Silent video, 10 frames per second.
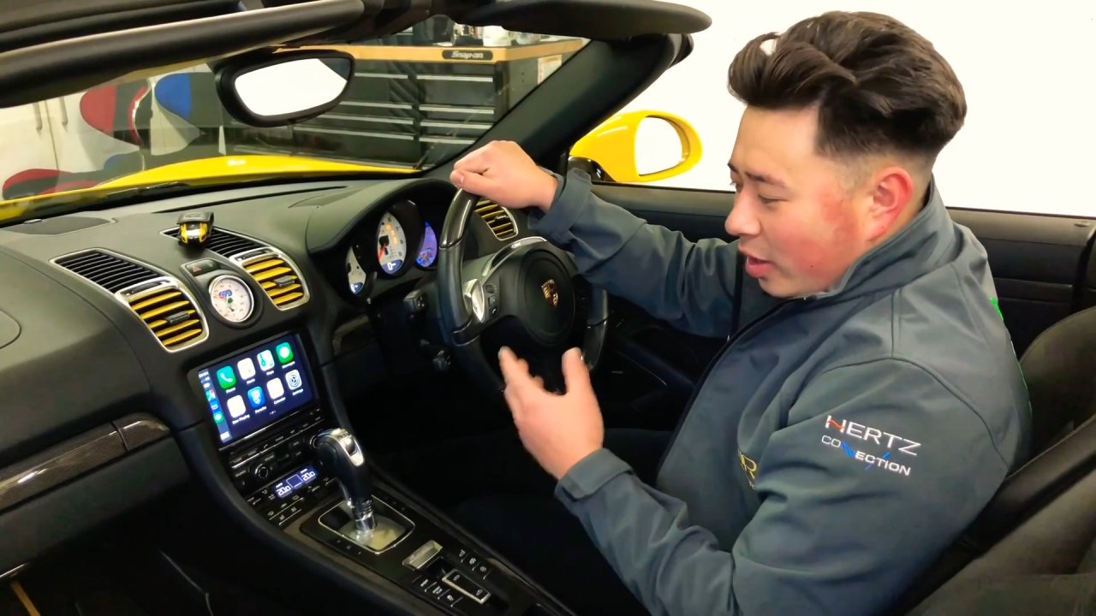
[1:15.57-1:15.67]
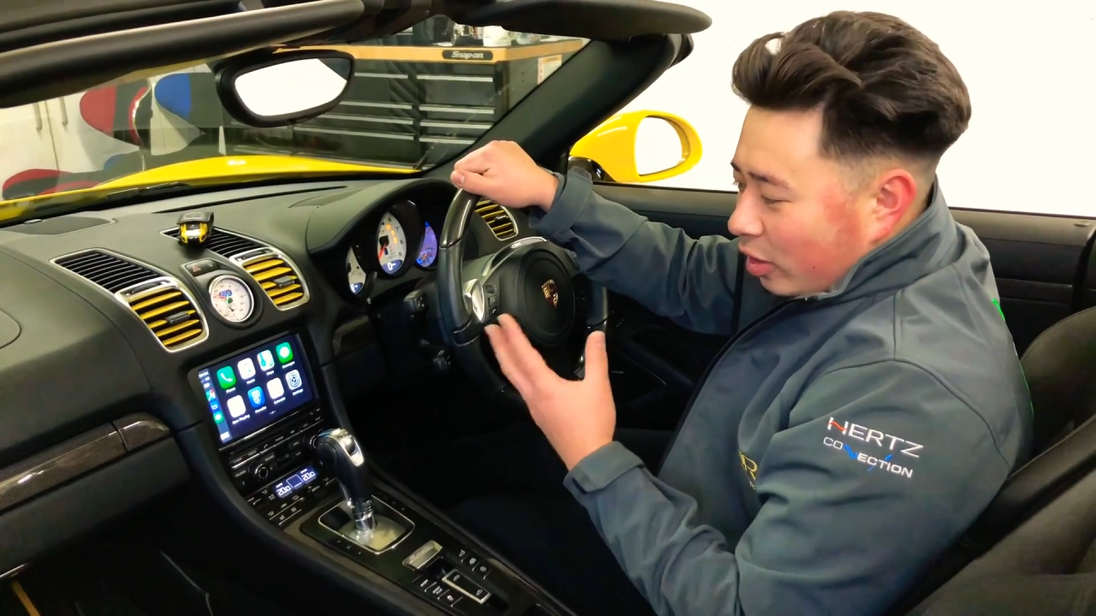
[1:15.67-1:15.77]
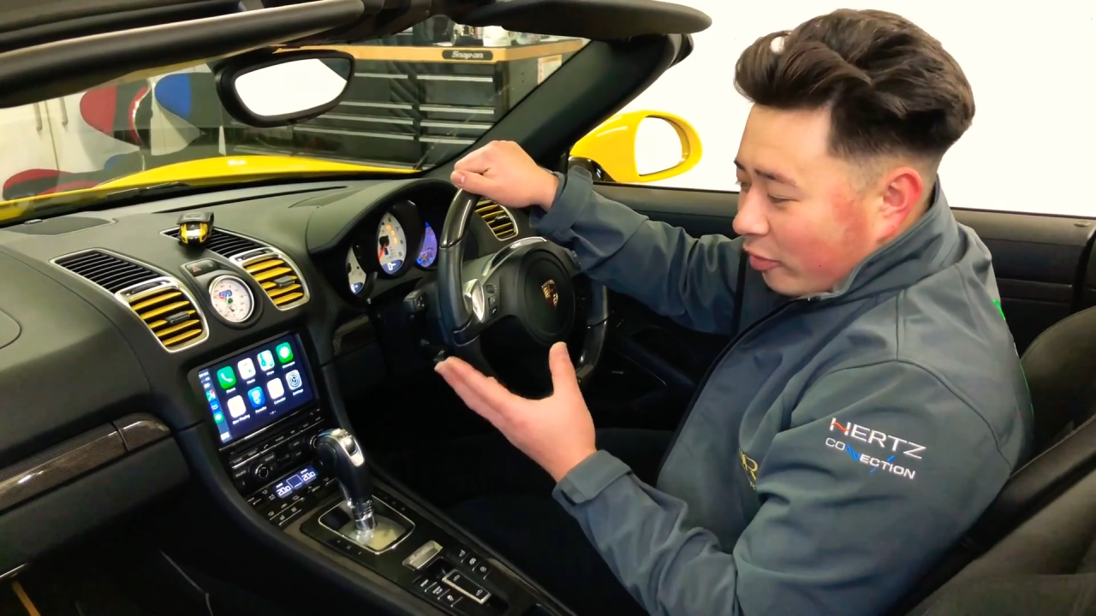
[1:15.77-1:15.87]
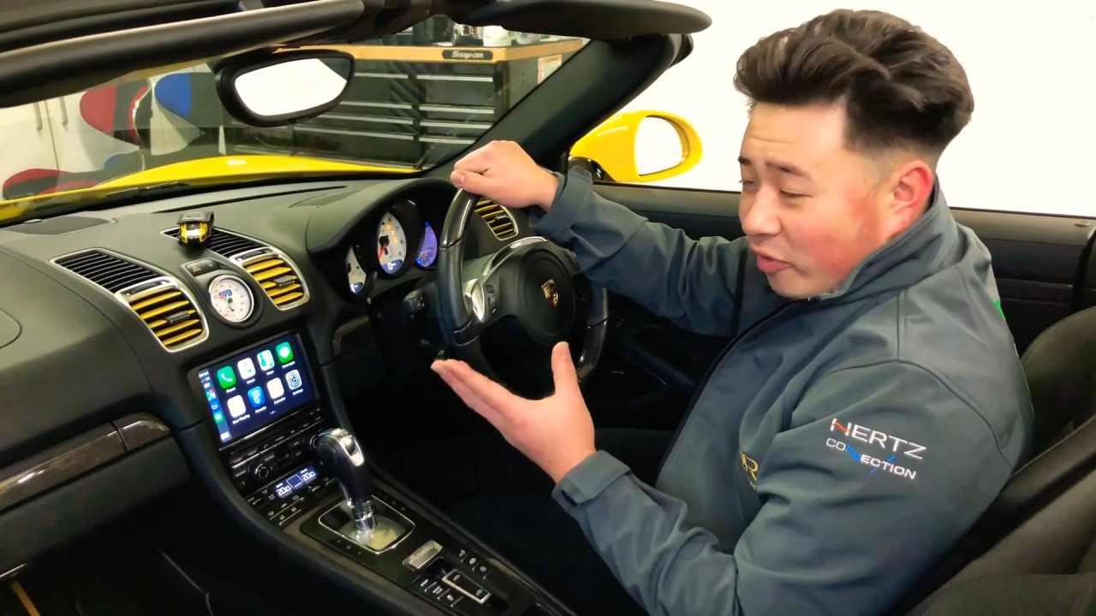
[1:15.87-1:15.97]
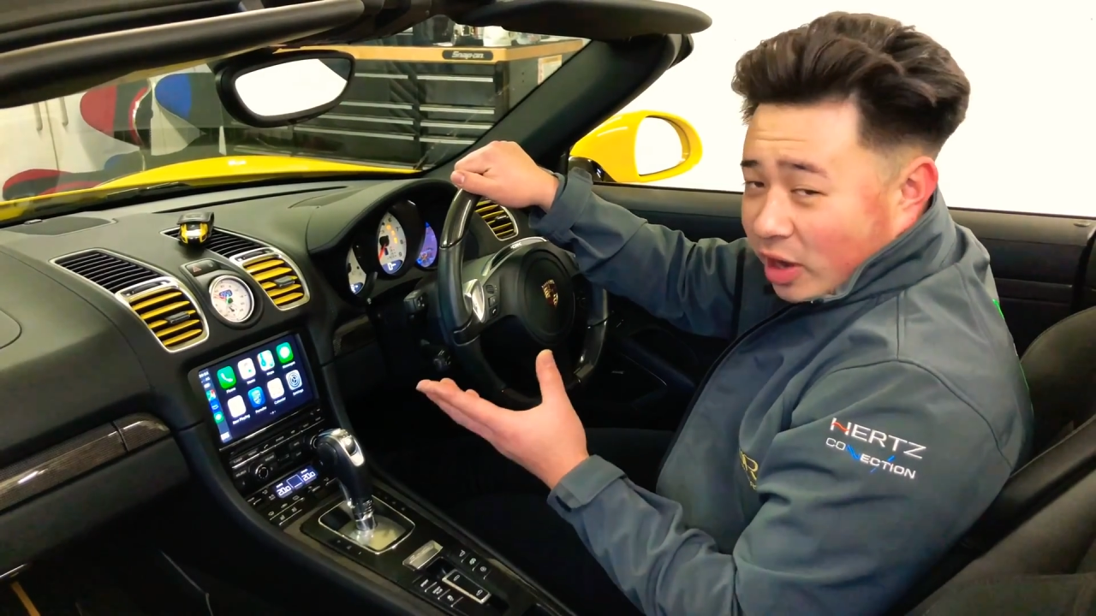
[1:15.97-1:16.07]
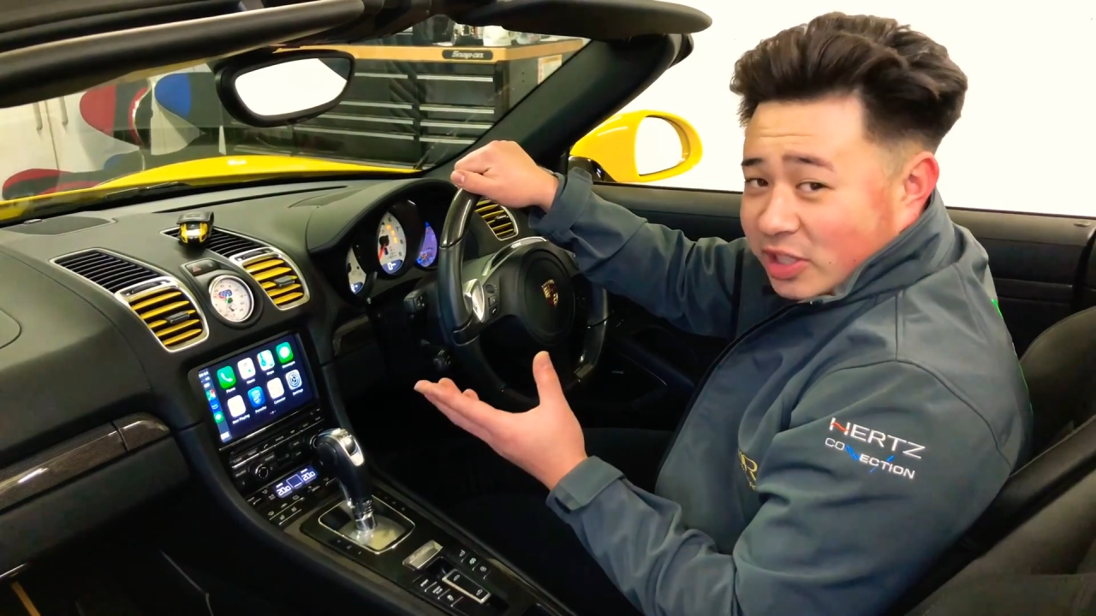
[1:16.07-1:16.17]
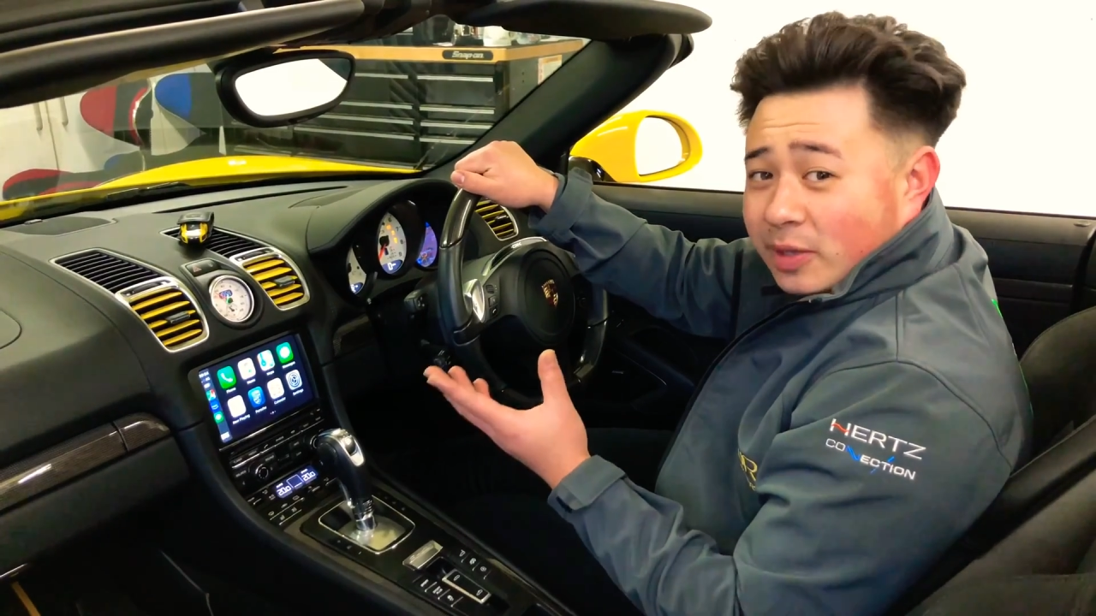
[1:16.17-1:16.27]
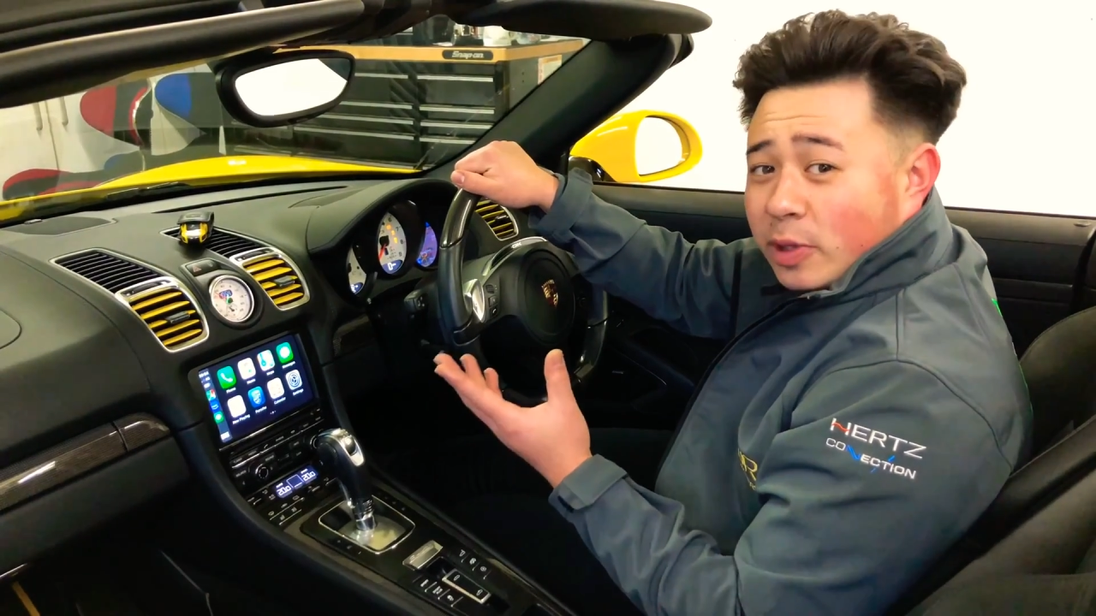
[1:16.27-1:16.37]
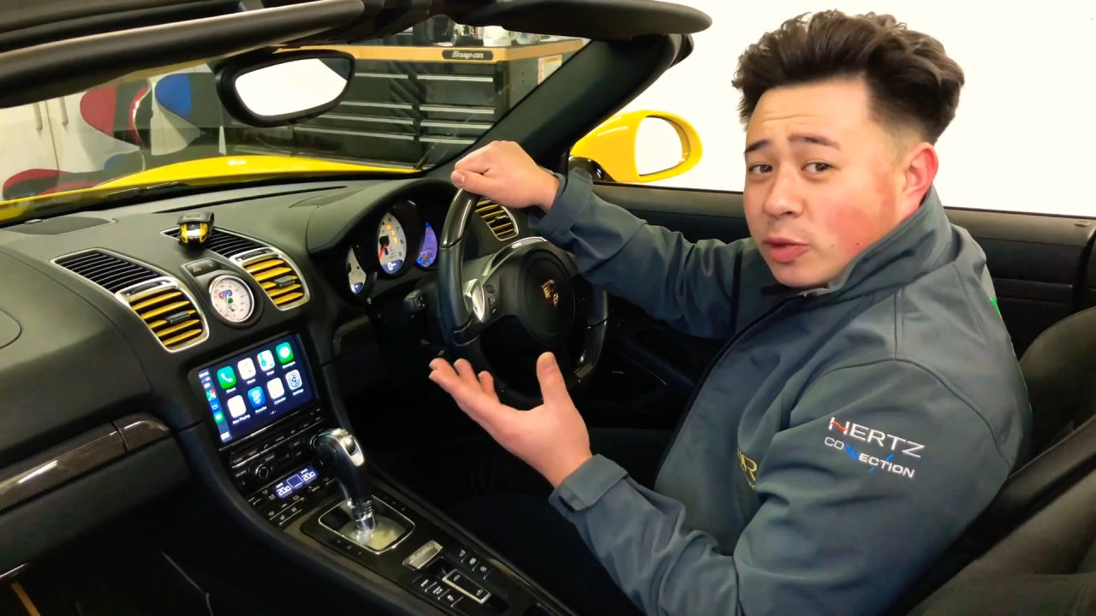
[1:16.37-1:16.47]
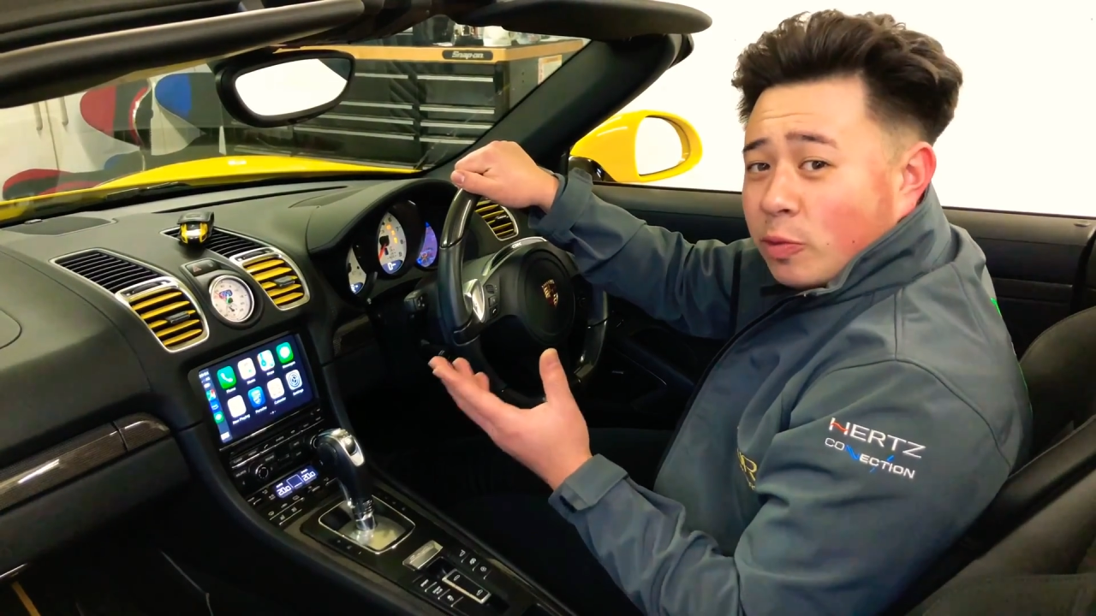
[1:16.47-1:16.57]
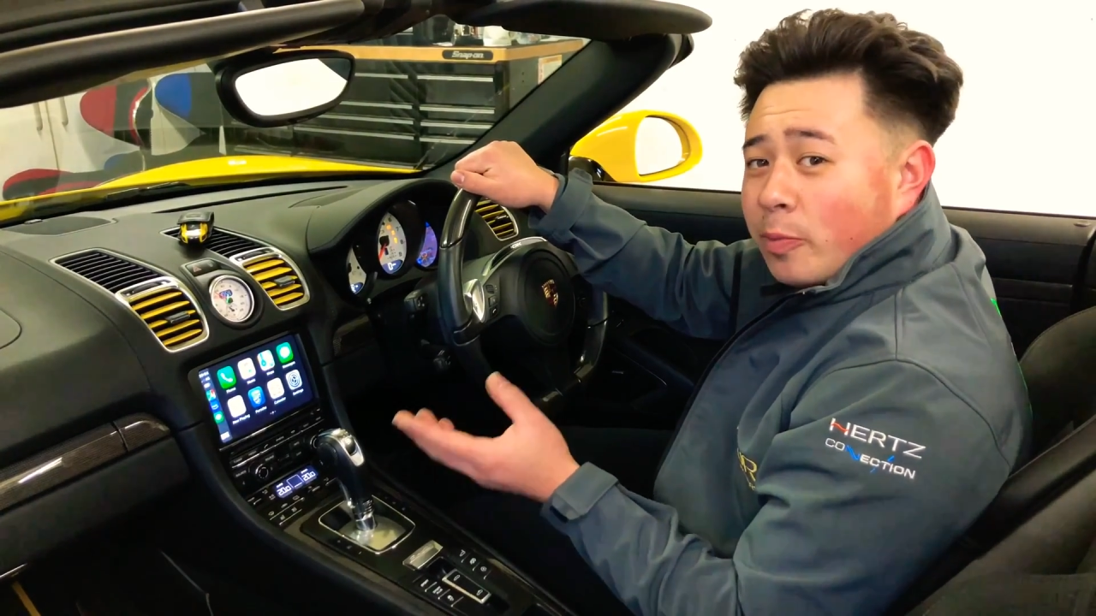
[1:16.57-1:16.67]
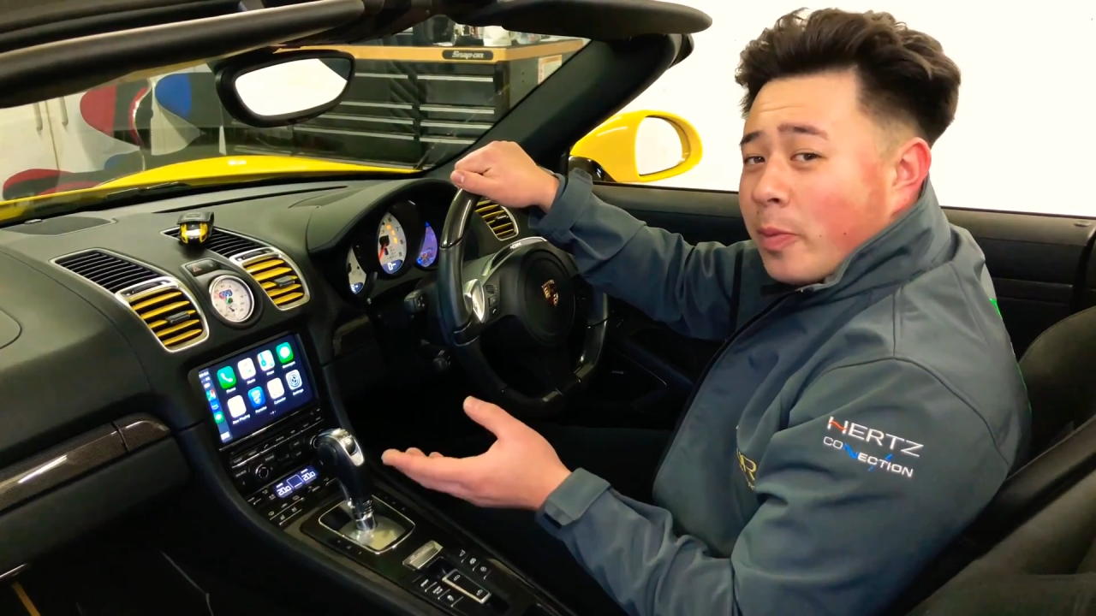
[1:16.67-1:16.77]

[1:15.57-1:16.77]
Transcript: The reverse image will